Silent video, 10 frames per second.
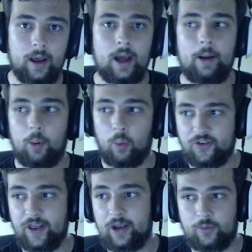But once it
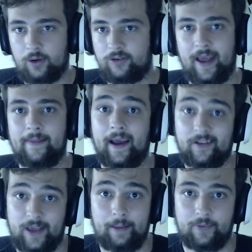hits round 10, that's
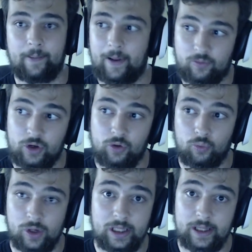game time. That's when you
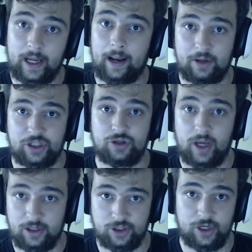really got to make sure you got
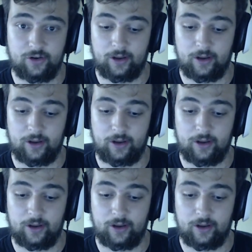your shit together.